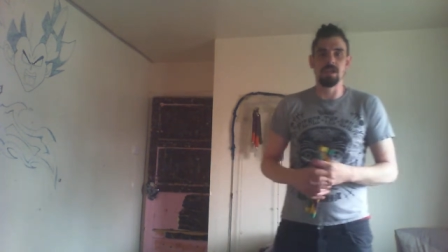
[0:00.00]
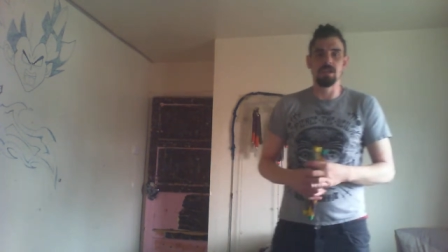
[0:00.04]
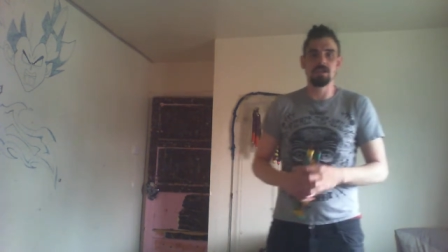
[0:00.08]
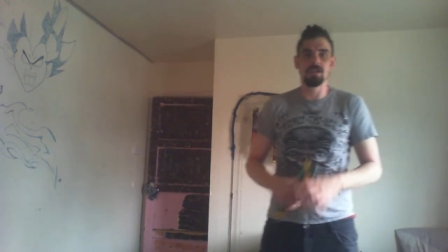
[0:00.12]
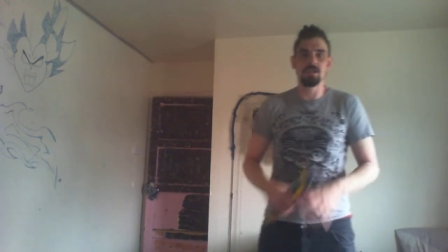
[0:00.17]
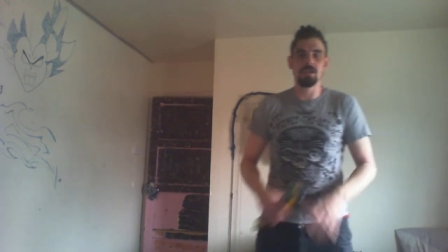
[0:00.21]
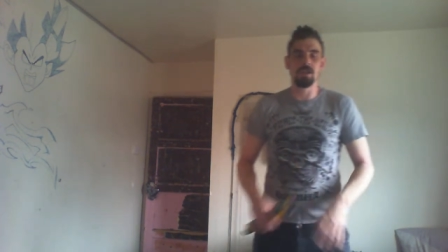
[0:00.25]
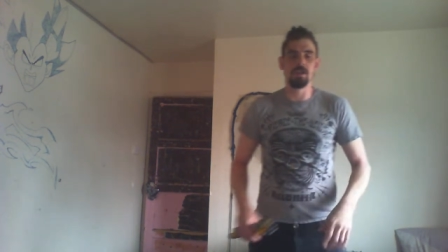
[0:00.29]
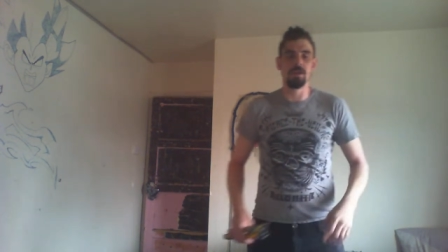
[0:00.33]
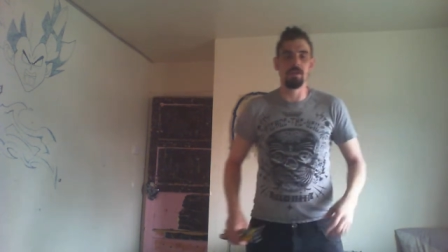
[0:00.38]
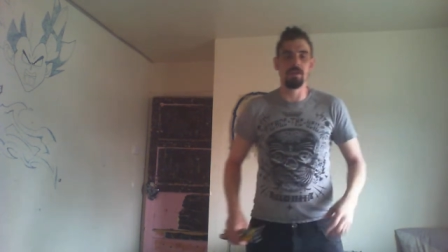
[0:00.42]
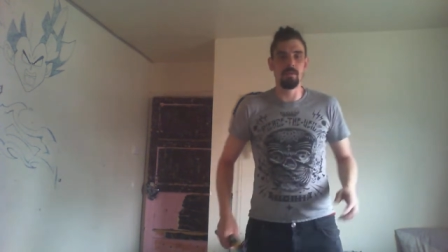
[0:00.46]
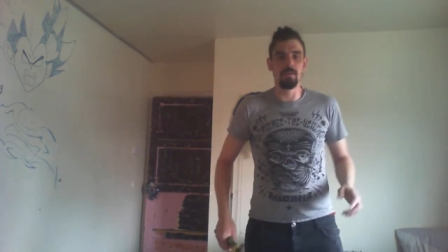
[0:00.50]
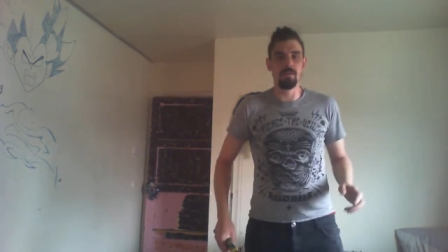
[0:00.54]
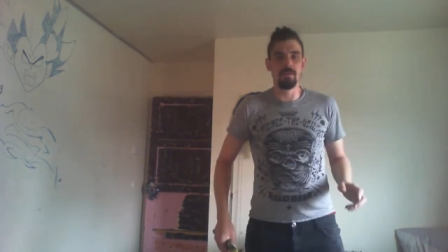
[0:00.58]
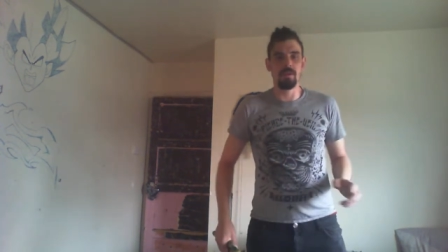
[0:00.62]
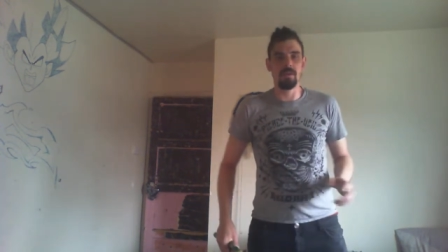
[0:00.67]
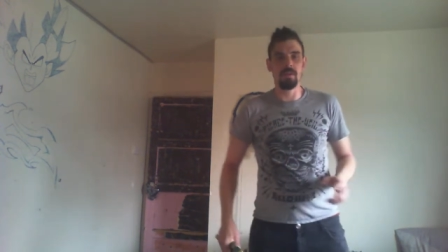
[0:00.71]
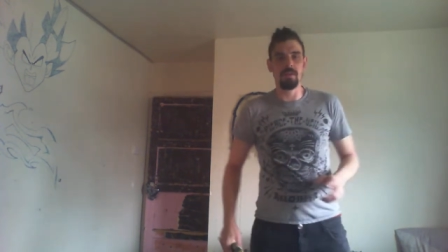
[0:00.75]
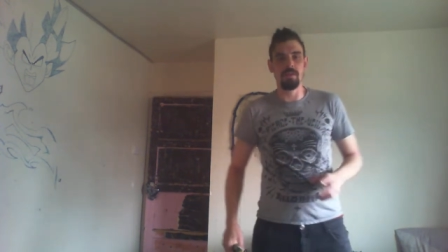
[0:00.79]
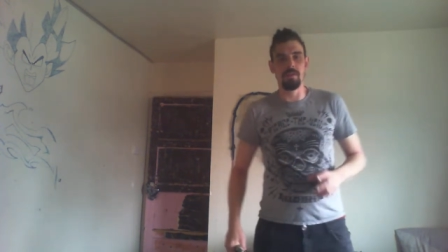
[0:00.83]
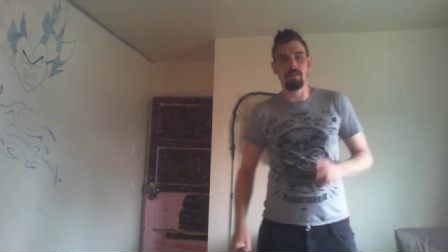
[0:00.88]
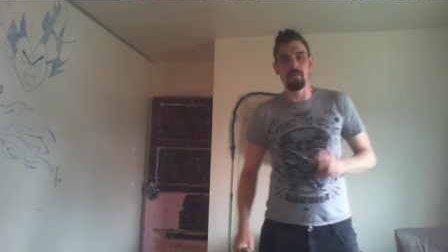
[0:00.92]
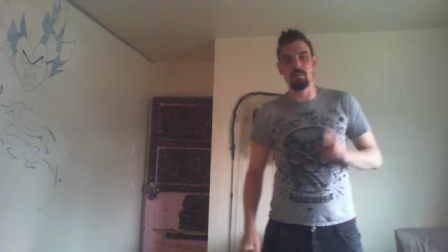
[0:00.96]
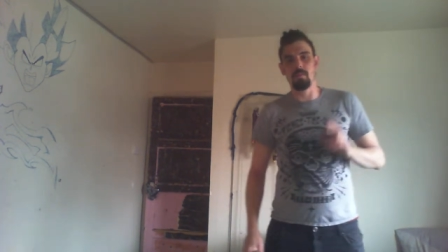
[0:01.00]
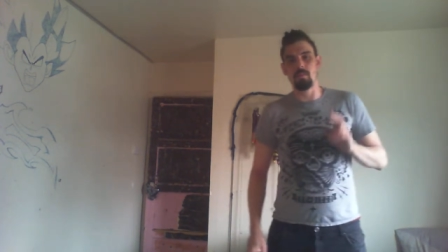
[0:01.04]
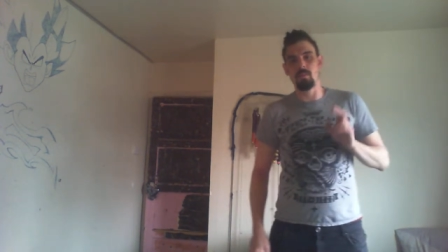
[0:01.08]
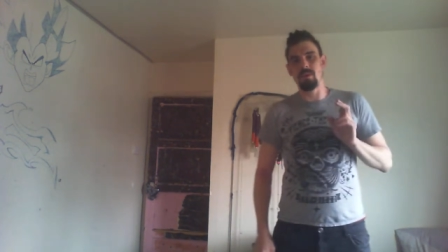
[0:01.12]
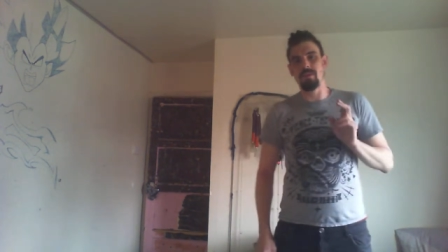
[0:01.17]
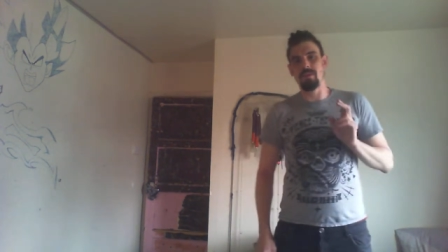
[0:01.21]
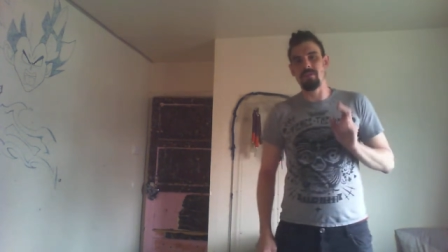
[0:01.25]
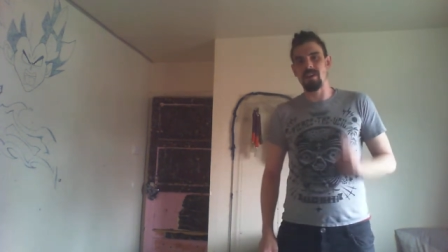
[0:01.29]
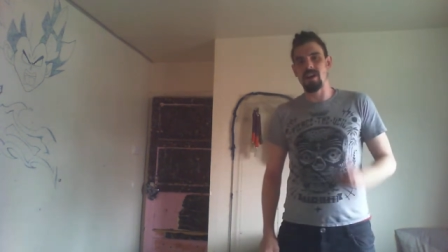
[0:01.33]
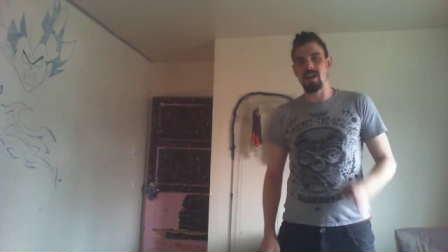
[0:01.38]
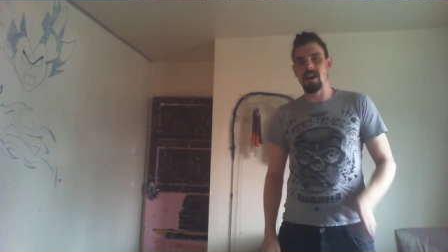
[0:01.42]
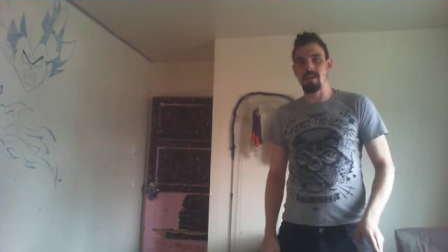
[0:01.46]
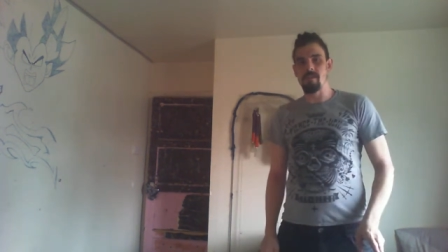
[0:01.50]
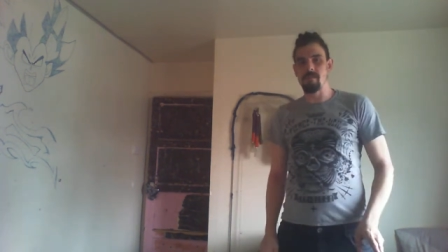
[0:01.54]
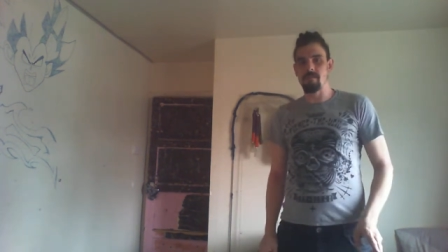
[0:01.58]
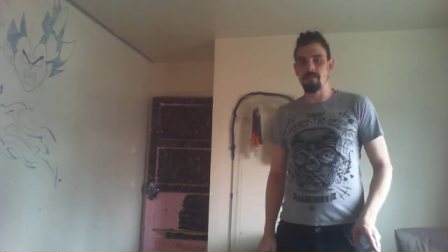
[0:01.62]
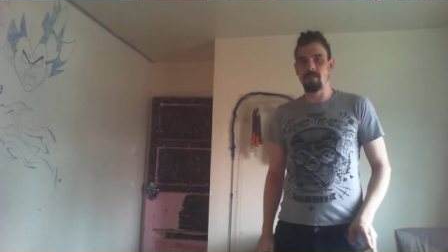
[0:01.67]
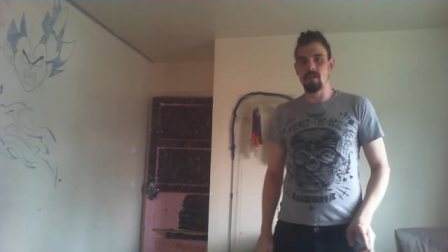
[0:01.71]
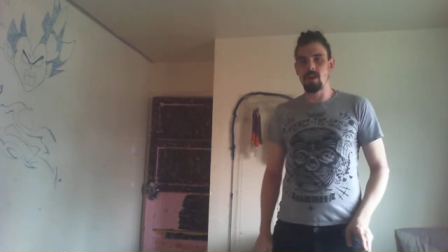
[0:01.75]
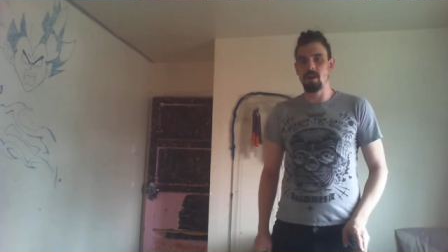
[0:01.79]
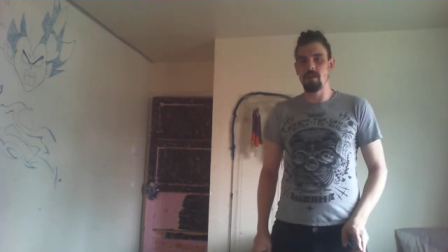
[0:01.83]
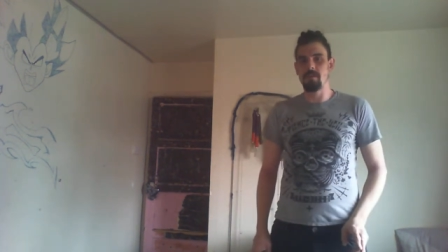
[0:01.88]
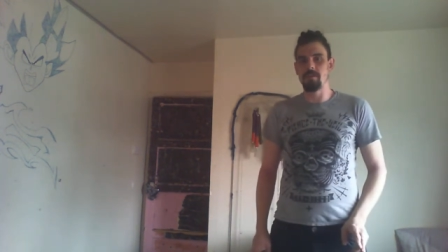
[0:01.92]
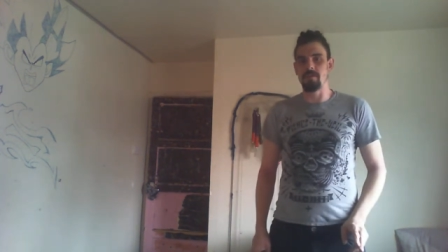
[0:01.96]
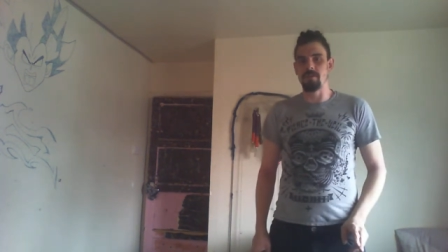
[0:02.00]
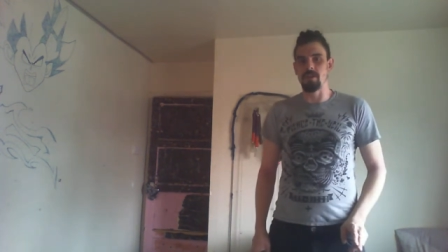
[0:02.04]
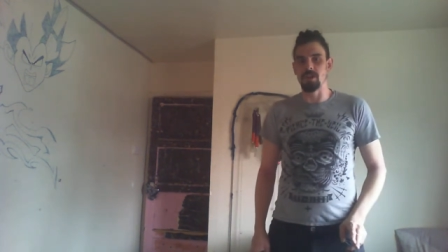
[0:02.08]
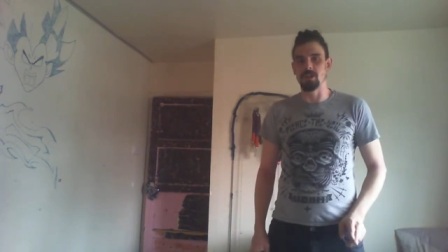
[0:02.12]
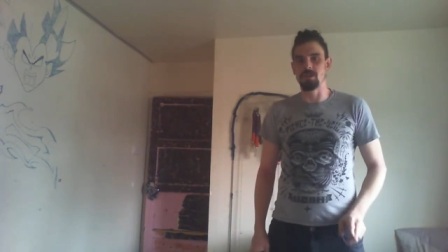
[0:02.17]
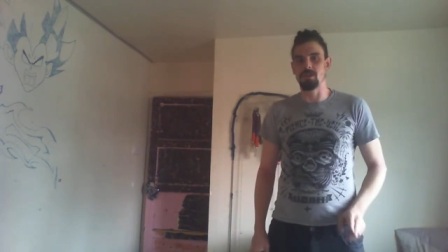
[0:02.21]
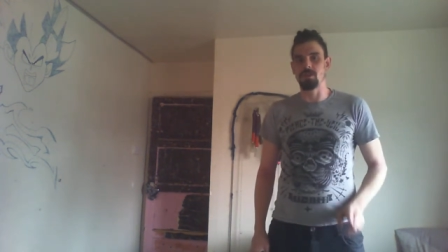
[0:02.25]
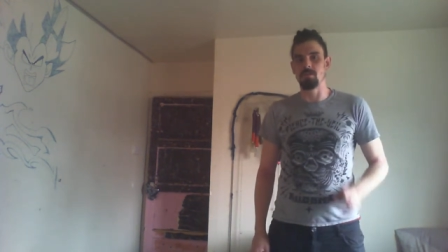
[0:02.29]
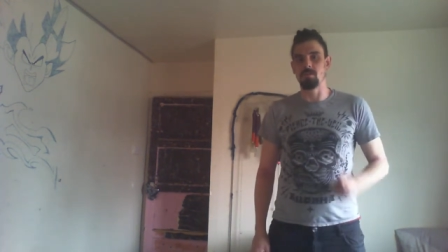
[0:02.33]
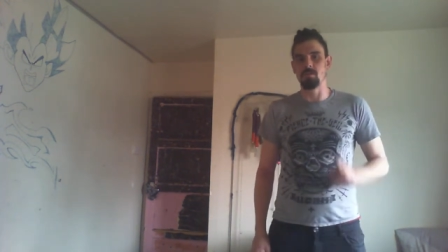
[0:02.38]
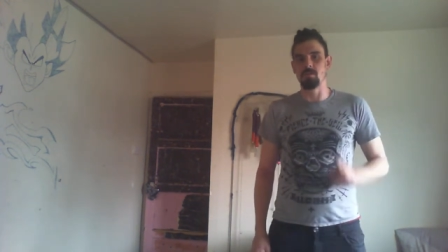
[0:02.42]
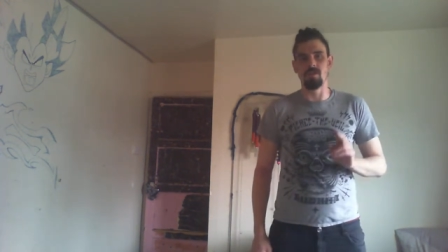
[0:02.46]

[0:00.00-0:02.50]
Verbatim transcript: So with our flow version,